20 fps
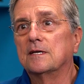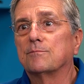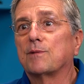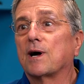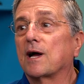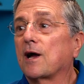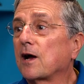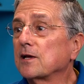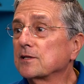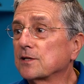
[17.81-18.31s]

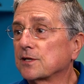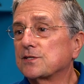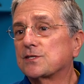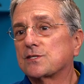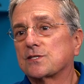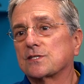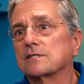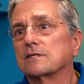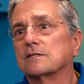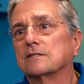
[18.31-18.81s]
My
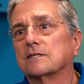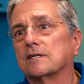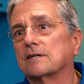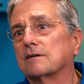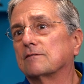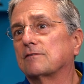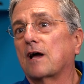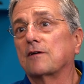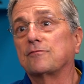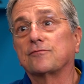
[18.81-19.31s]
highlights,
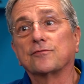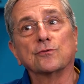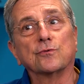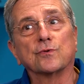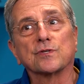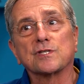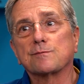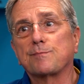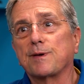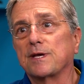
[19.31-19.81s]
uh, I flew
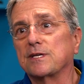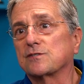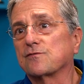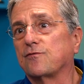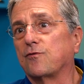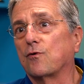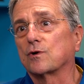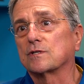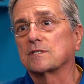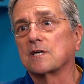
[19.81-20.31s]
in space
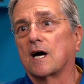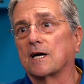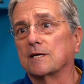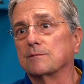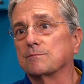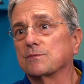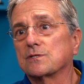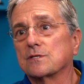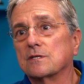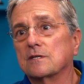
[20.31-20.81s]
four
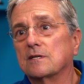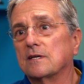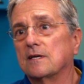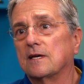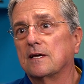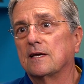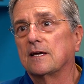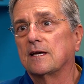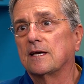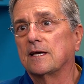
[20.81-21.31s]
times,
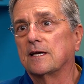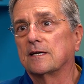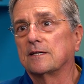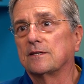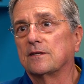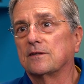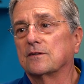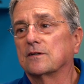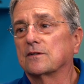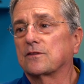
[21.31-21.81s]

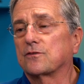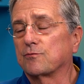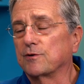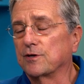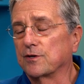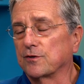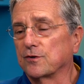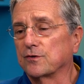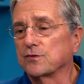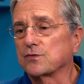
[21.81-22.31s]
and uh,
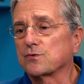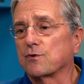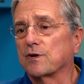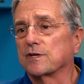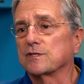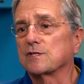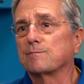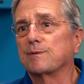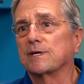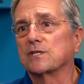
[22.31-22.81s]
three of those were
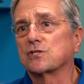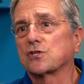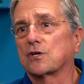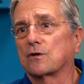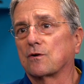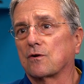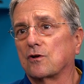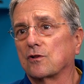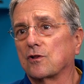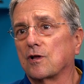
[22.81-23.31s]
on Space
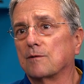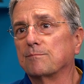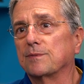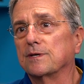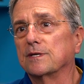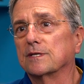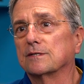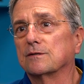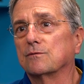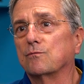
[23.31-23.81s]
Shuttle
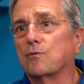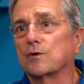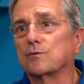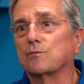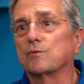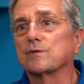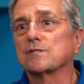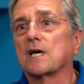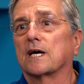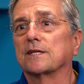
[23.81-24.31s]
Columbia, one
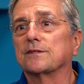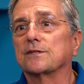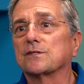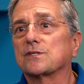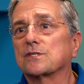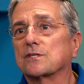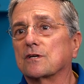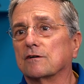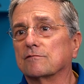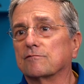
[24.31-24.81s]
was on
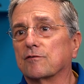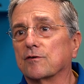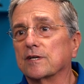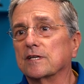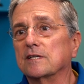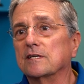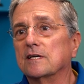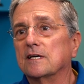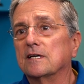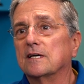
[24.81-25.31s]

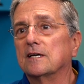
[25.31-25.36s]
Discovery,